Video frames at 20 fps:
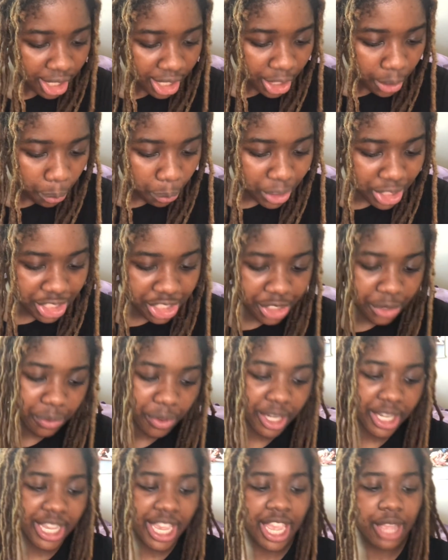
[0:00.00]
Wish You
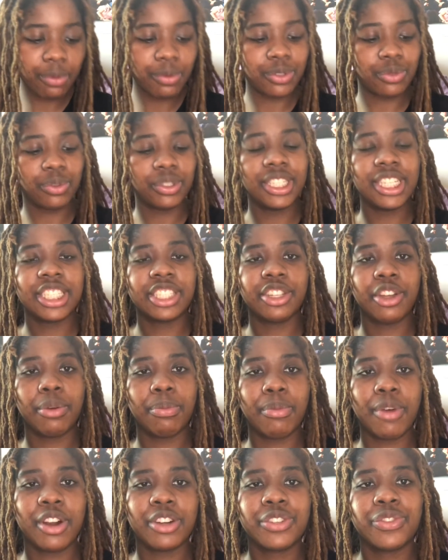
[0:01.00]
Were Gay was released on
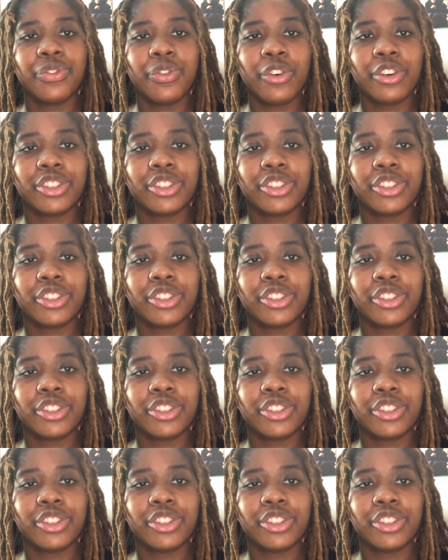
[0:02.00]
March 4th,